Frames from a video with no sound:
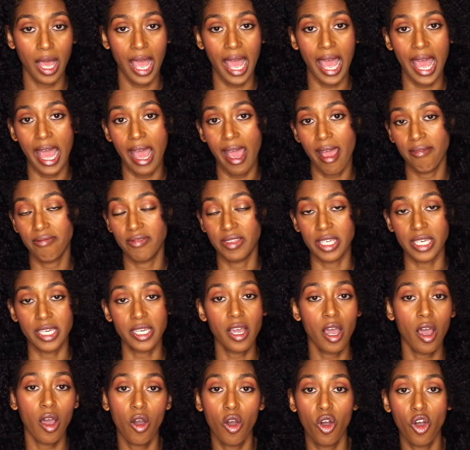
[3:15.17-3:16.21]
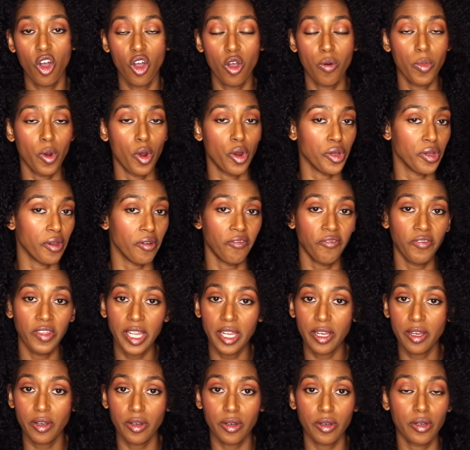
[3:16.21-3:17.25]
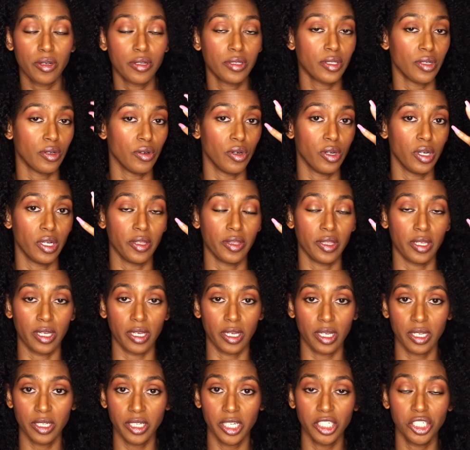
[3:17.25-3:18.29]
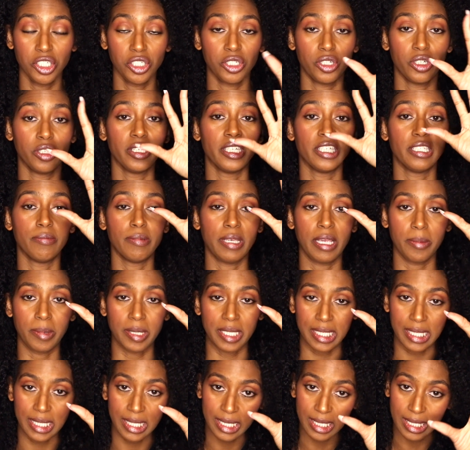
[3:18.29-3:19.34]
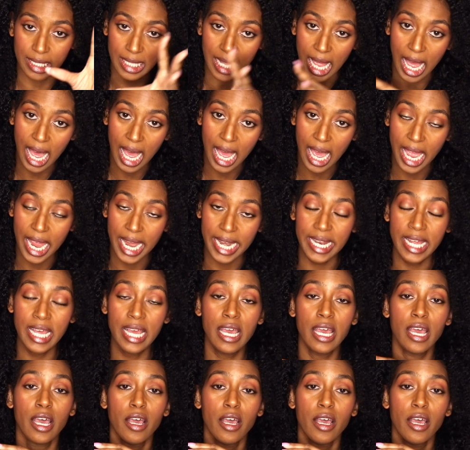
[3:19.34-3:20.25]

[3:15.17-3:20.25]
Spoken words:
have the comb or your fingers or the conditioner needs to be able to slide